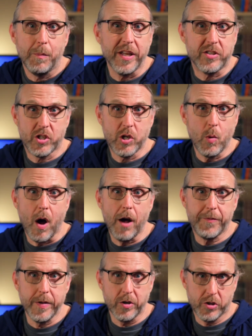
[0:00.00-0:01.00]
Plus, too
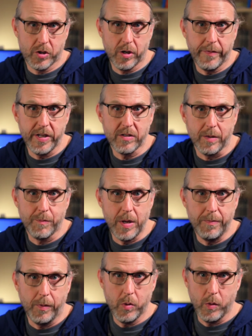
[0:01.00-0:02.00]
often you're serving some
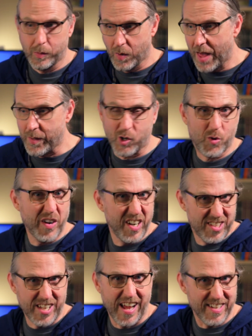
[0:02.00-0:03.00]
people who would rather
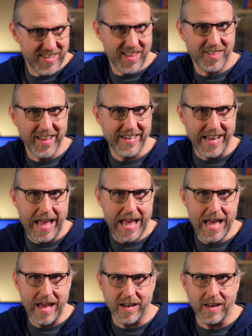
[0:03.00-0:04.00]
criticize than lend a
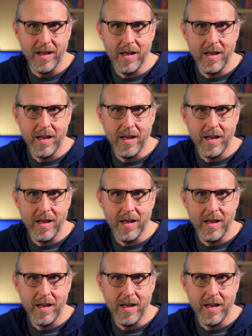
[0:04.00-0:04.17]
hand.